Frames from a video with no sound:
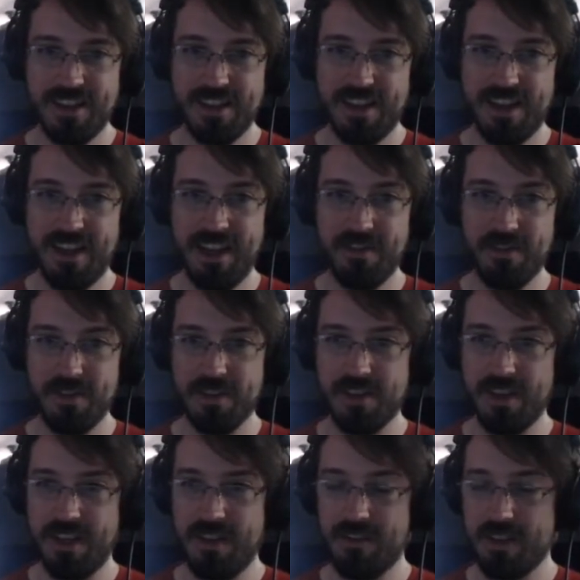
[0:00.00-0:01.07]
I have
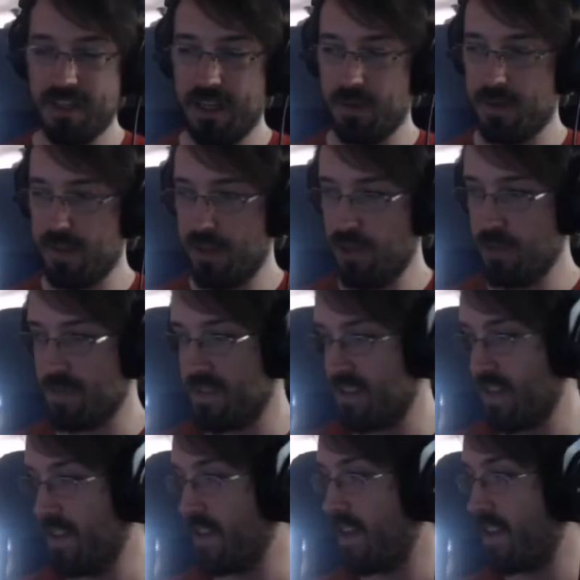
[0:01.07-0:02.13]
a date with Nirm
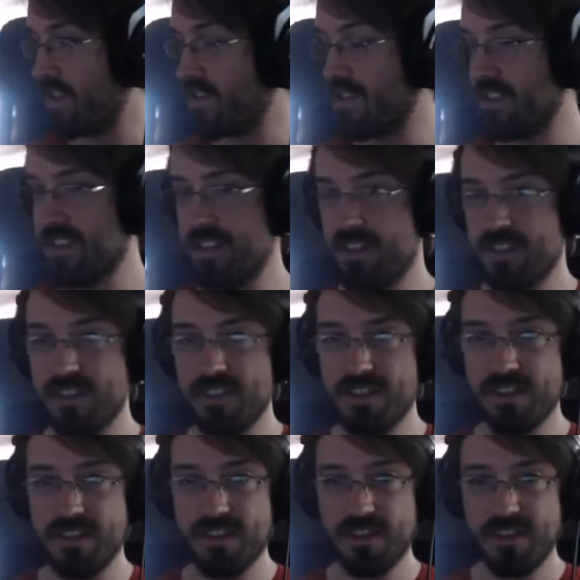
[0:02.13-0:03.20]
tonight, actually,
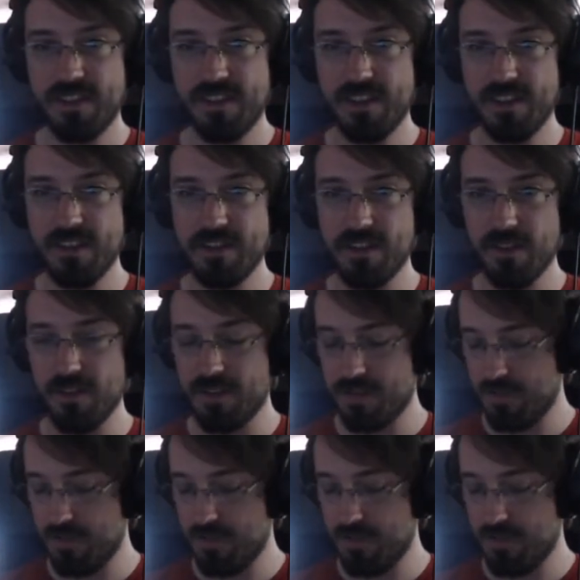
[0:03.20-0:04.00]
in the Zelda 2